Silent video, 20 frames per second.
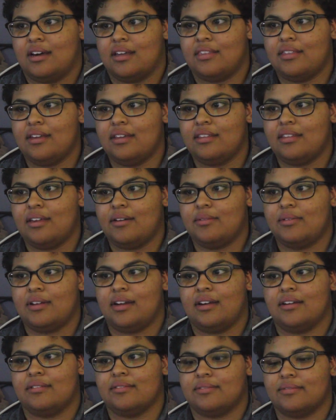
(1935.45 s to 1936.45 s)
I thought that
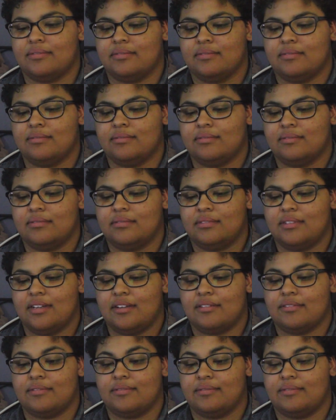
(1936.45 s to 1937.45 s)
would have,
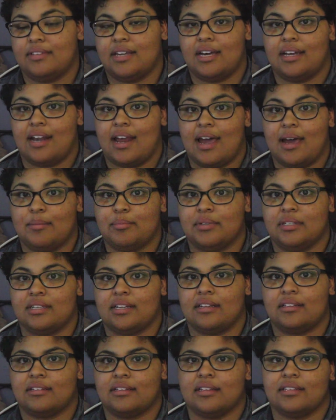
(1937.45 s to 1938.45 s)
if that
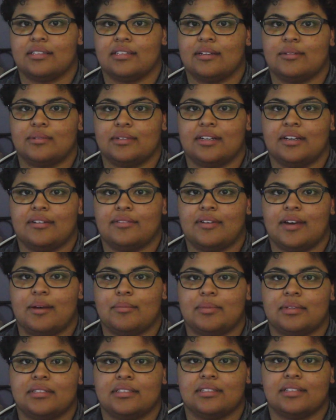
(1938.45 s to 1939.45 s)
happened, I thought that would have
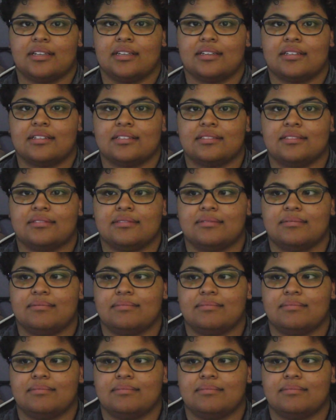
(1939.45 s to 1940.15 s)
happened, like,